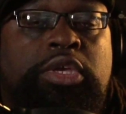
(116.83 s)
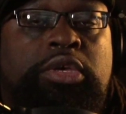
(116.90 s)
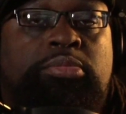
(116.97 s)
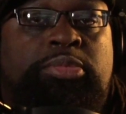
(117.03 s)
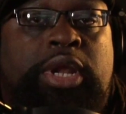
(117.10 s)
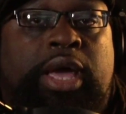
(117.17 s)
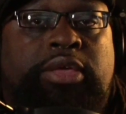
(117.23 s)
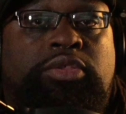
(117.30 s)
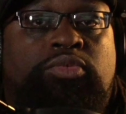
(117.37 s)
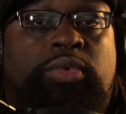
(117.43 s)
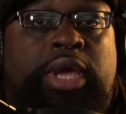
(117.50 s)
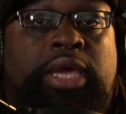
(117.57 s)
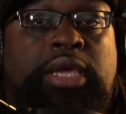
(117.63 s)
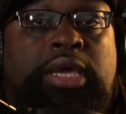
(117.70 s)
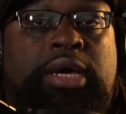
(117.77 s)
But either
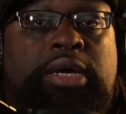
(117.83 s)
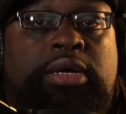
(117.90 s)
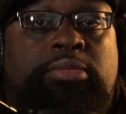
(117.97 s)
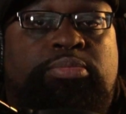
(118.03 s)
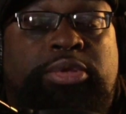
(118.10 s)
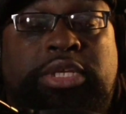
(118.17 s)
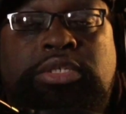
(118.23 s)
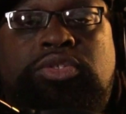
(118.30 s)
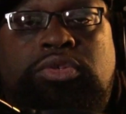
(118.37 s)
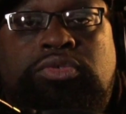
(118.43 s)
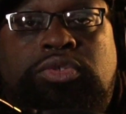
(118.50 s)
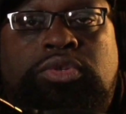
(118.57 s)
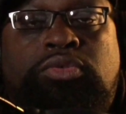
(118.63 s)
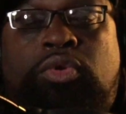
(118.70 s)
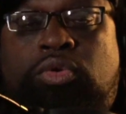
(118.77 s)
way, please do
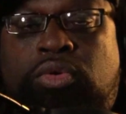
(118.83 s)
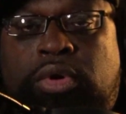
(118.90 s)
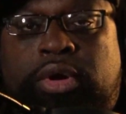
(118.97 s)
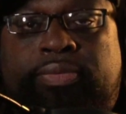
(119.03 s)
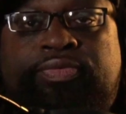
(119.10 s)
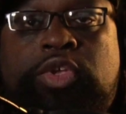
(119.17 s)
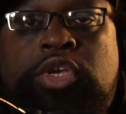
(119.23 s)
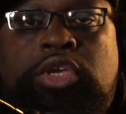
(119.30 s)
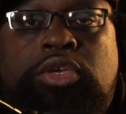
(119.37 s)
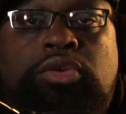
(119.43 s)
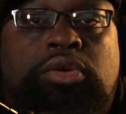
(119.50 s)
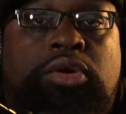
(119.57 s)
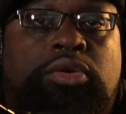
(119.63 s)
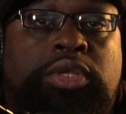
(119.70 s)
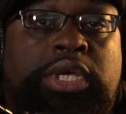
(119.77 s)
so. Or you
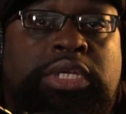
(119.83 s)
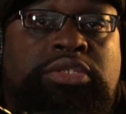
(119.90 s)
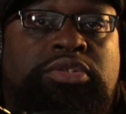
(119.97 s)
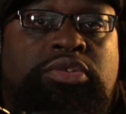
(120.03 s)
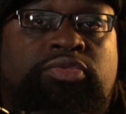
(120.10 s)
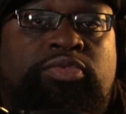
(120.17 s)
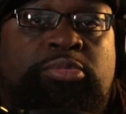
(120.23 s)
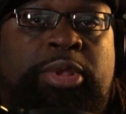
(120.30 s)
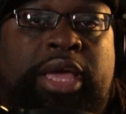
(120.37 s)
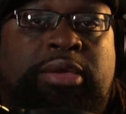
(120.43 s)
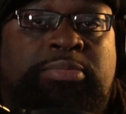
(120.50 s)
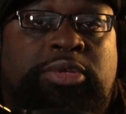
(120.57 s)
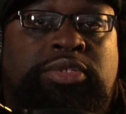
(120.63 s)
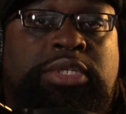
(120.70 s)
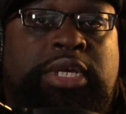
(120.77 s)
can go to
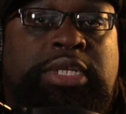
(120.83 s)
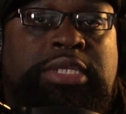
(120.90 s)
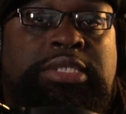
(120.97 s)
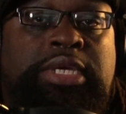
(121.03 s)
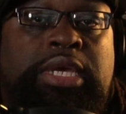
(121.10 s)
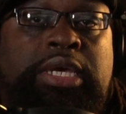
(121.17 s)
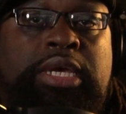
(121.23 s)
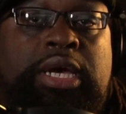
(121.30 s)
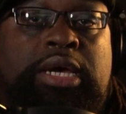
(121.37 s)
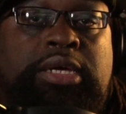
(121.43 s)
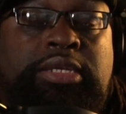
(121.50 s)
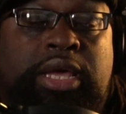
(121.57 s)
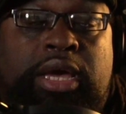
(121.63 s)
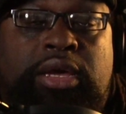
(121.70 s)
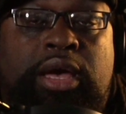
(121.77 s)

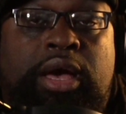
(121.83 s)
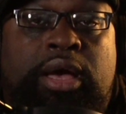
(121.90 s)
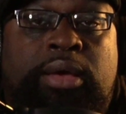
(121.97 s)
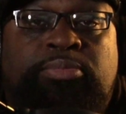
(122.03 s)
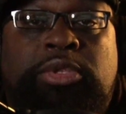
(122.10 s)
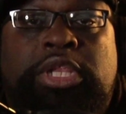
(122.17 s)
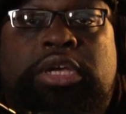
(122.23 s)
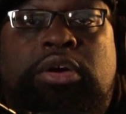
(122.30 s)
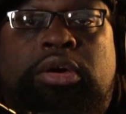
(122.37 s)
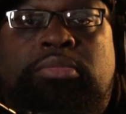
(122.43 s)
instituteforBlackMaleStudies.com, click on